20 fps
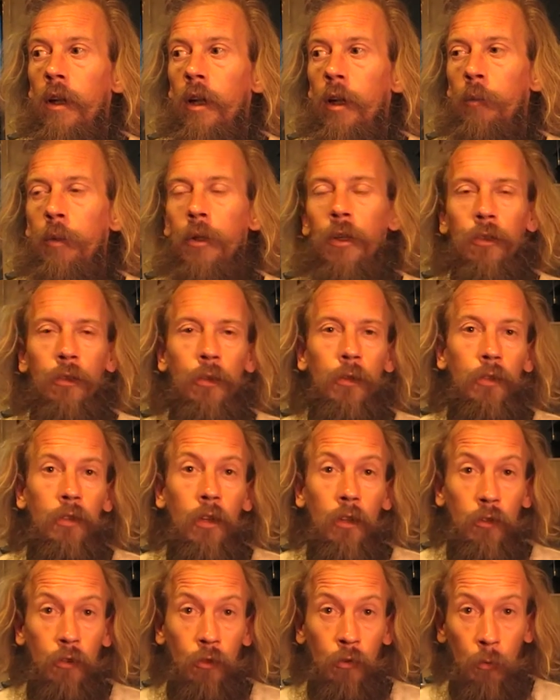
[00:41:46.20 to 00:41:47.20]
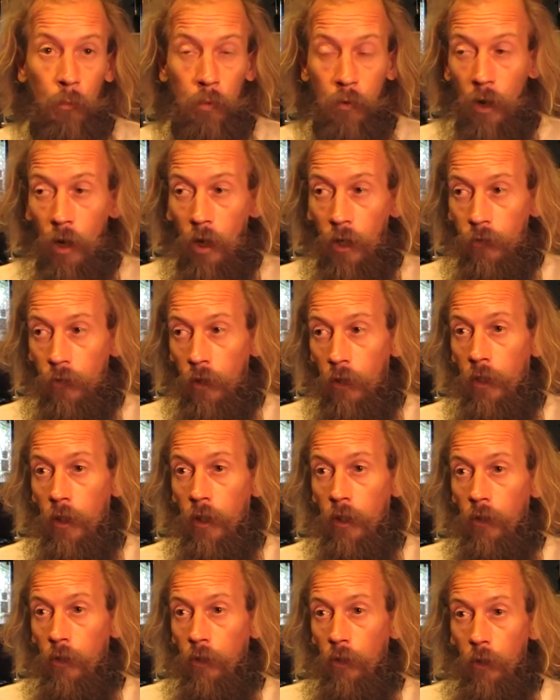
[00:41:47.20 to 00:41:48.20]
because it was such a surprise, I
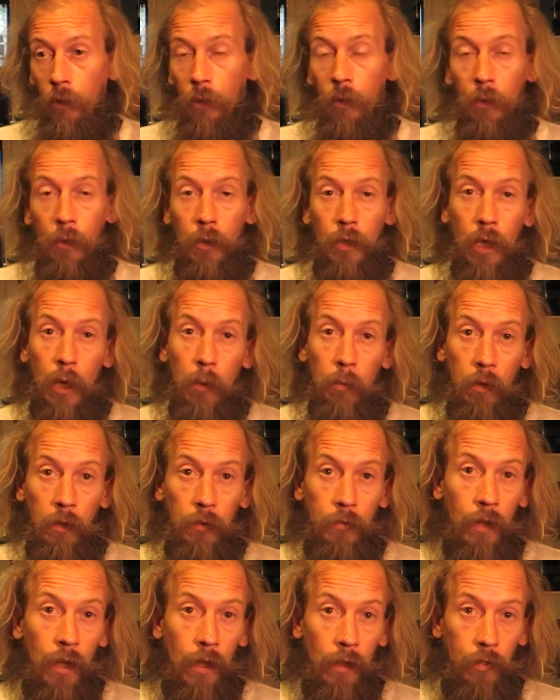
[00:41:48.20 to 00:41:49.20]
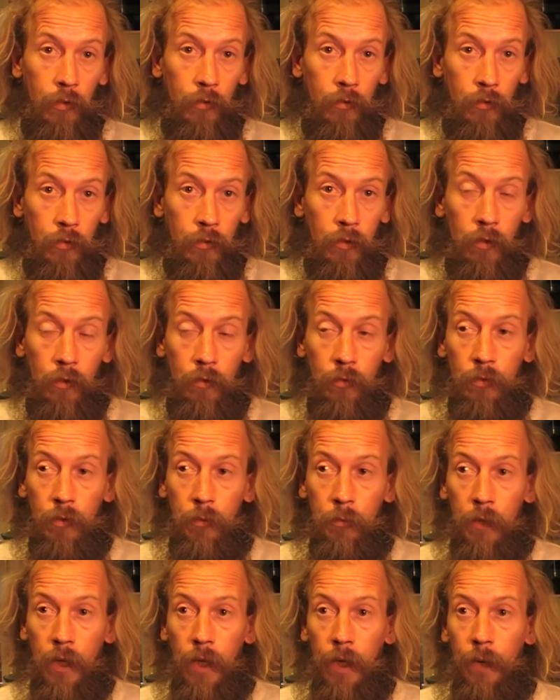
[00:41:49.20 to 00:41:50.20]
think, you know, there were a couple of deaths
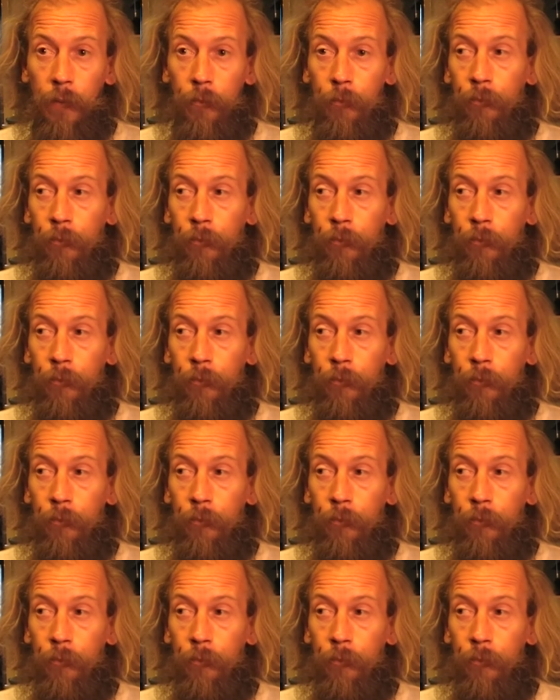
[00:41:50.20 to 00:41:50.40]
from that.